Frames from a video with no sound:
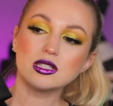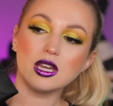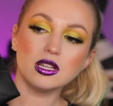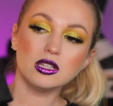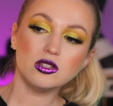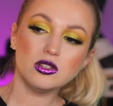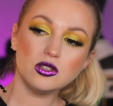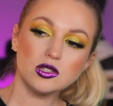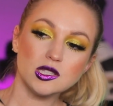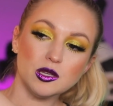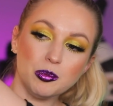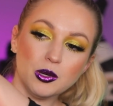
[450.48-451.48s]
It's got a little
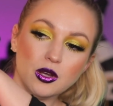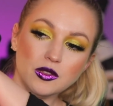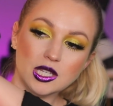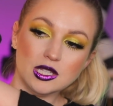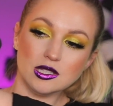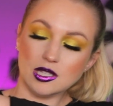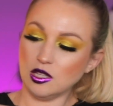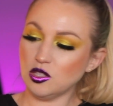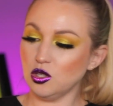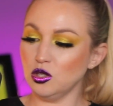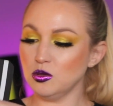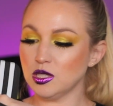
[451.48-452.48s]
zipper on the inside,
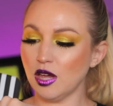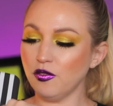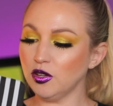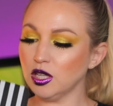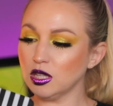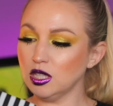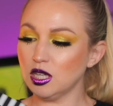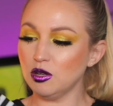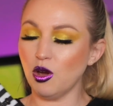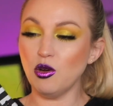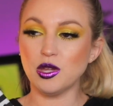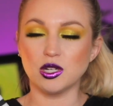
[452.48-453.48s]
so you definitely
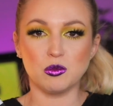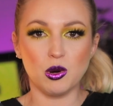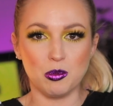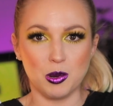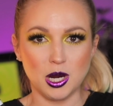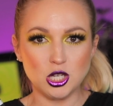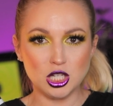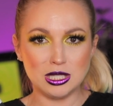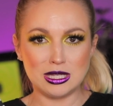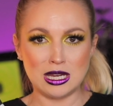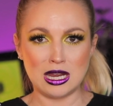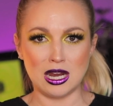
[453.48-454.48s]
can, oh, there's more
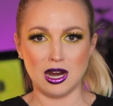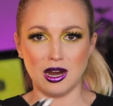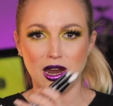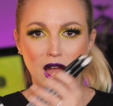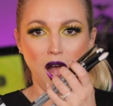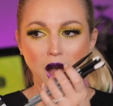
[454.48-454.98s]
brushes in here.